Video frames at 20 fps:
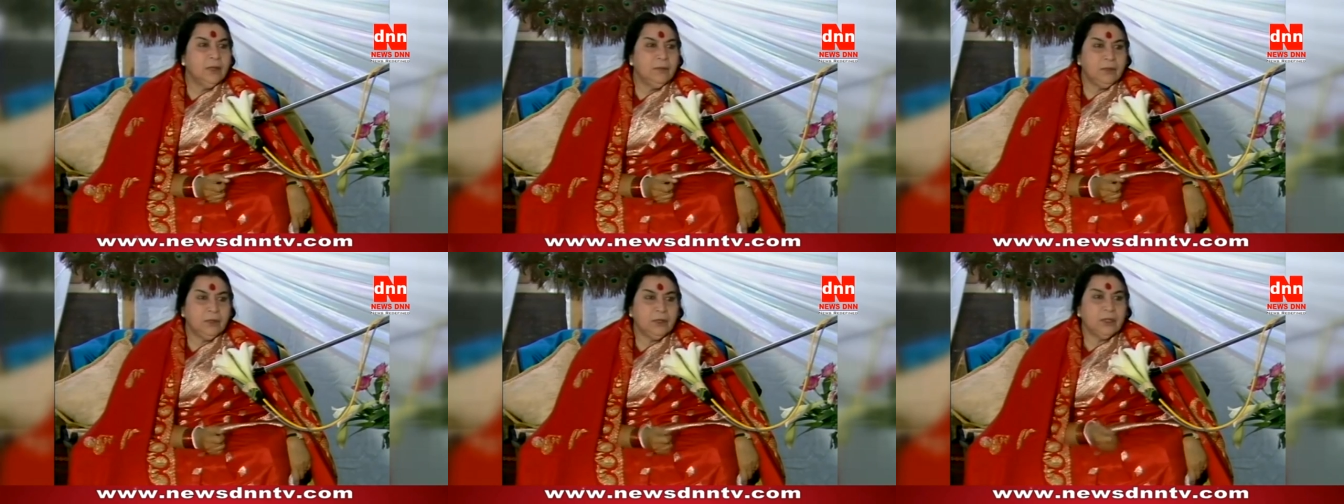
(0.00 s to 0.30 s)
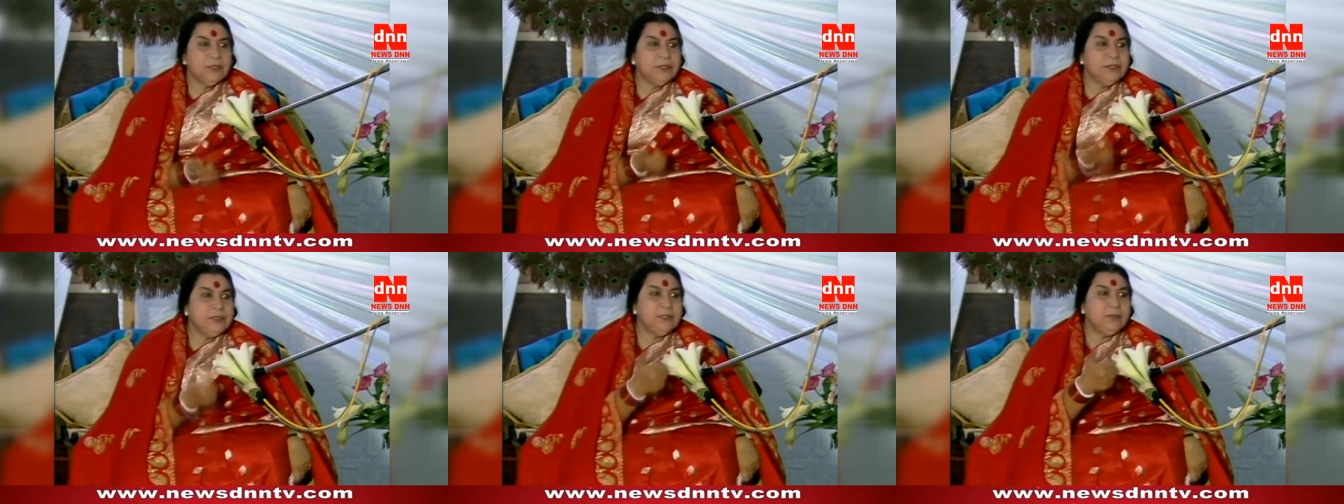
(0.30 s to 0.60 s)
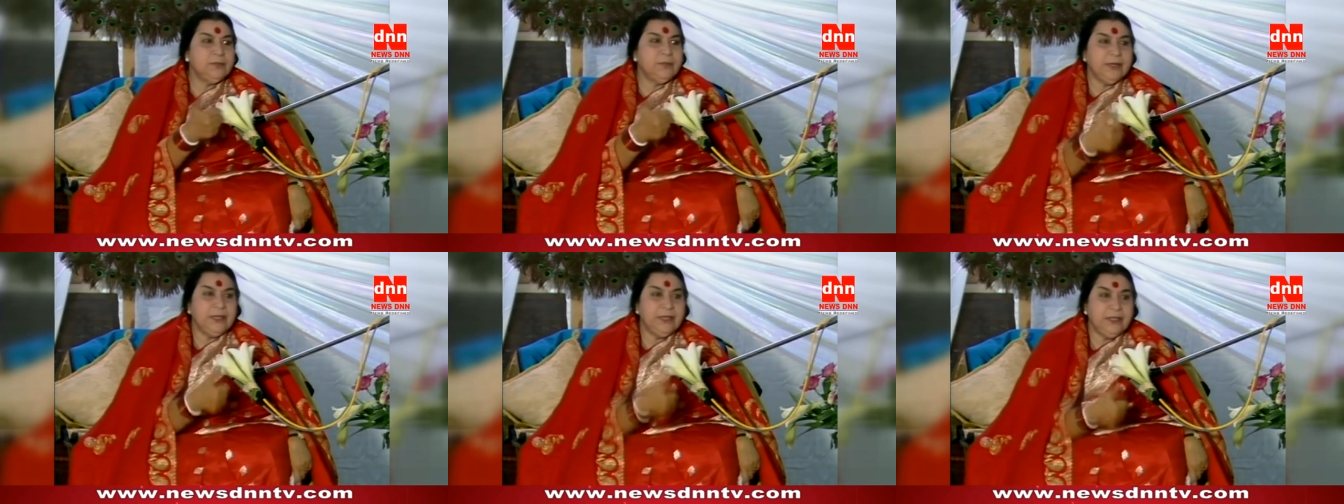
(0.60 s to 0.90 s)
because she
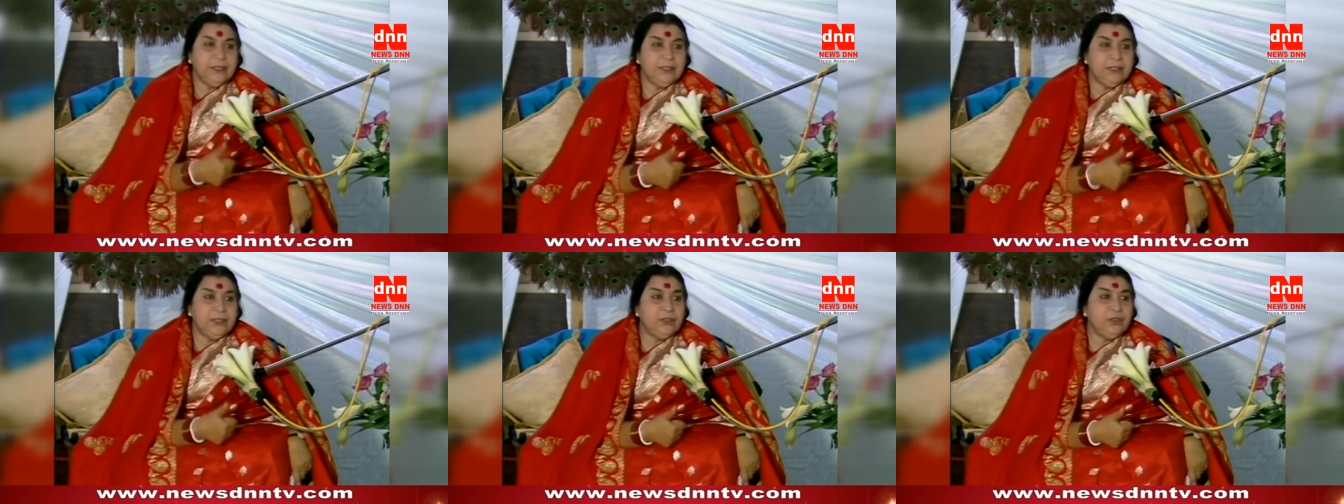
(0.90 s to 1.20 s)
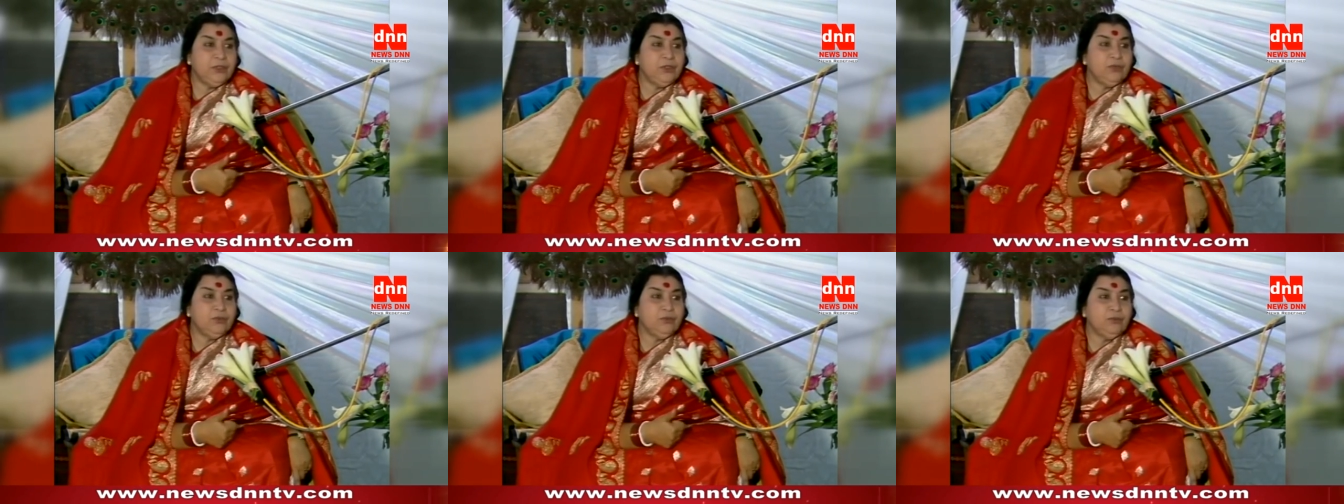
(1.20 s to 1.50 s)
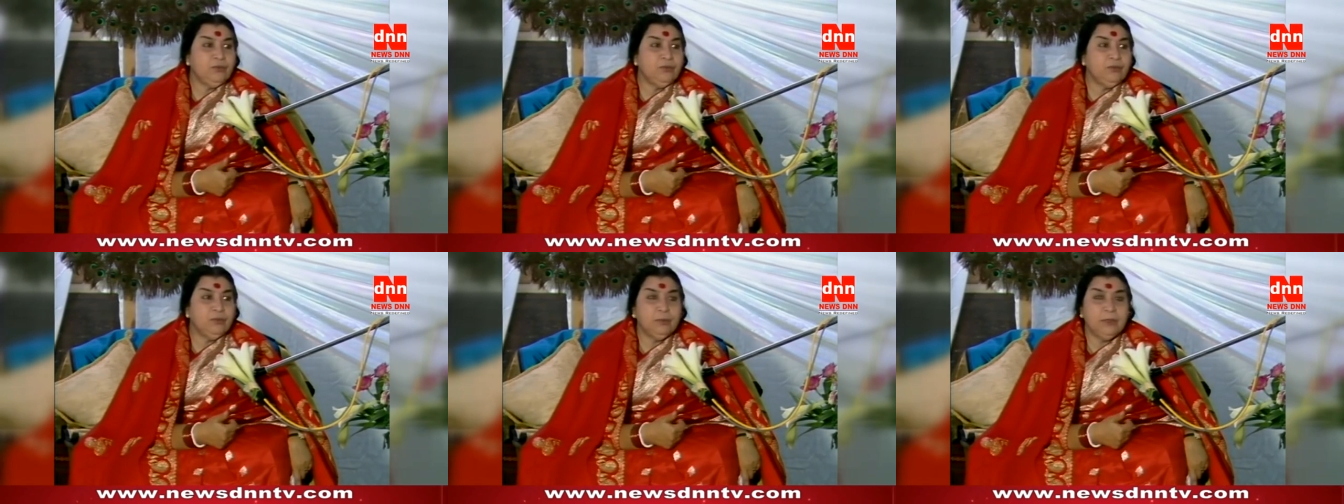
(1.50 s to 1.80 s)
is very intuitive,
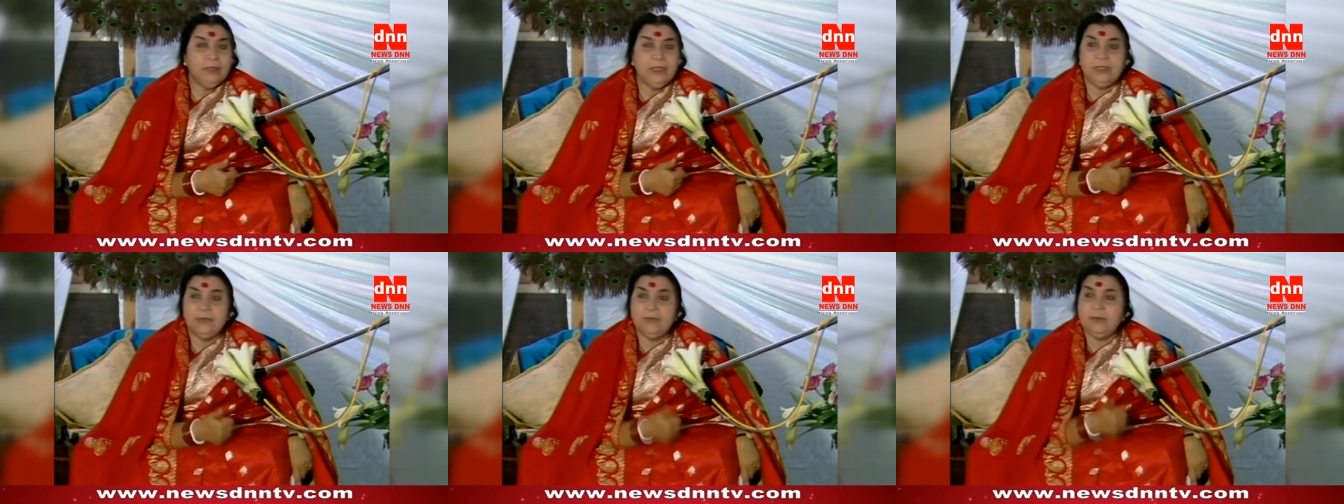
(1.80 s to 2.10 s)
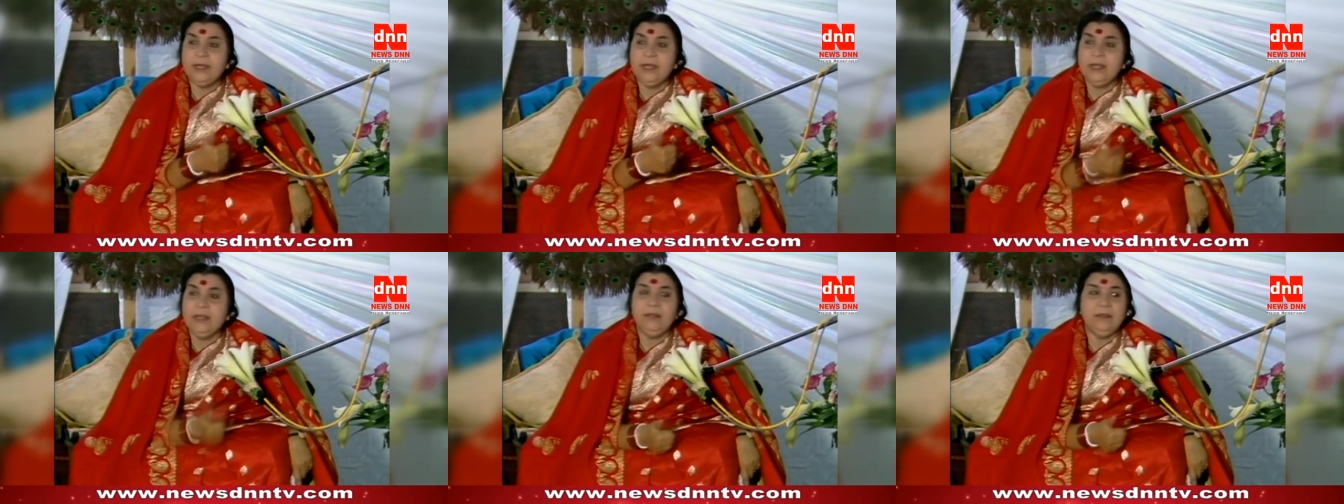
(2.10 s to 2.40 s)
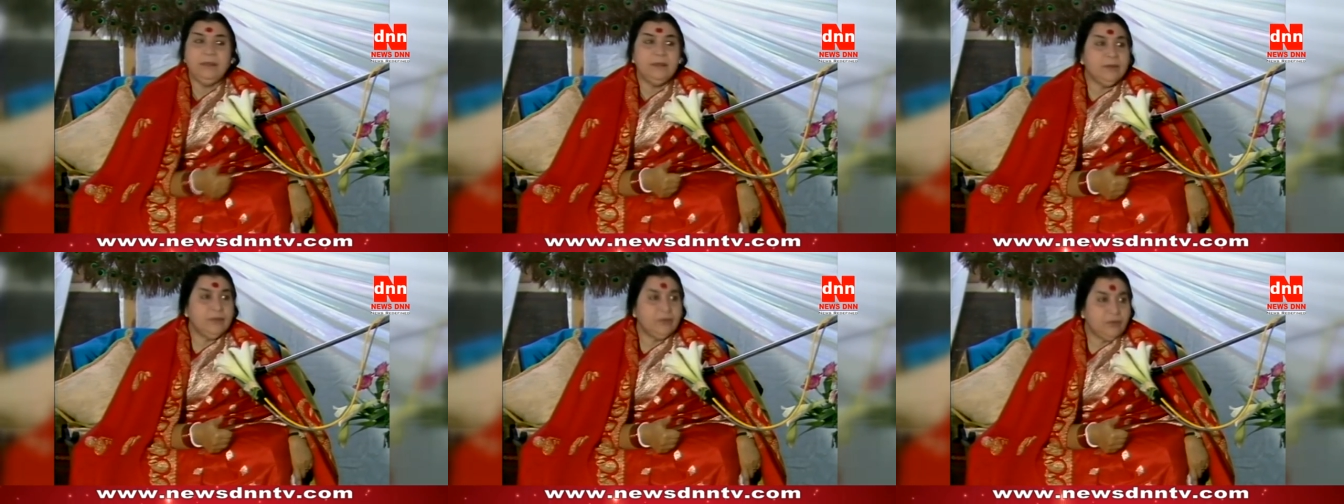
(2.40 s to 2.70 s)
woman is very
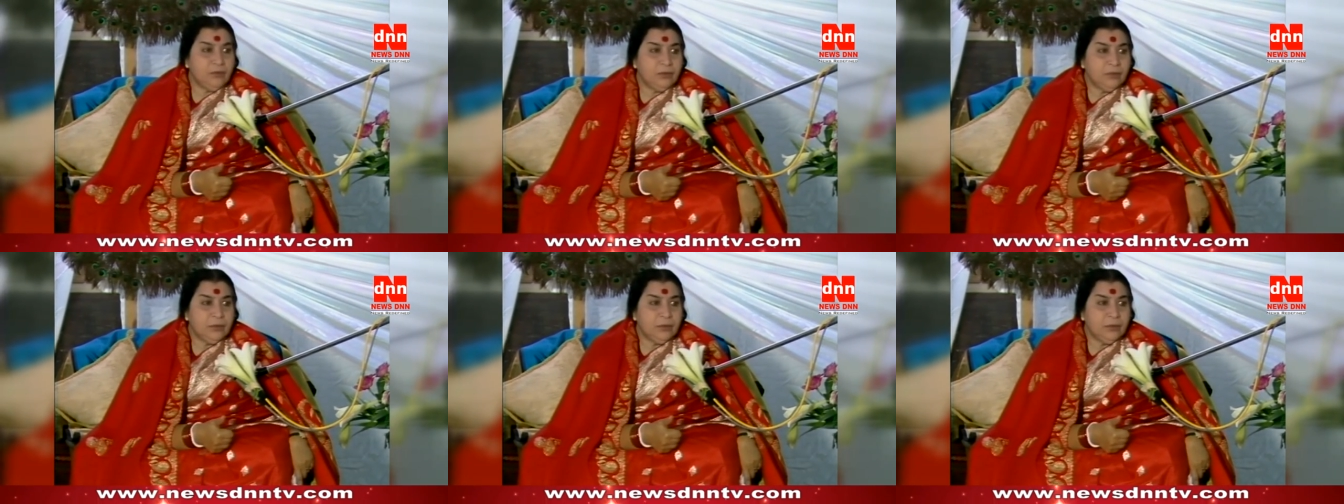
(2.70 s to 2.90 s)
intuitive.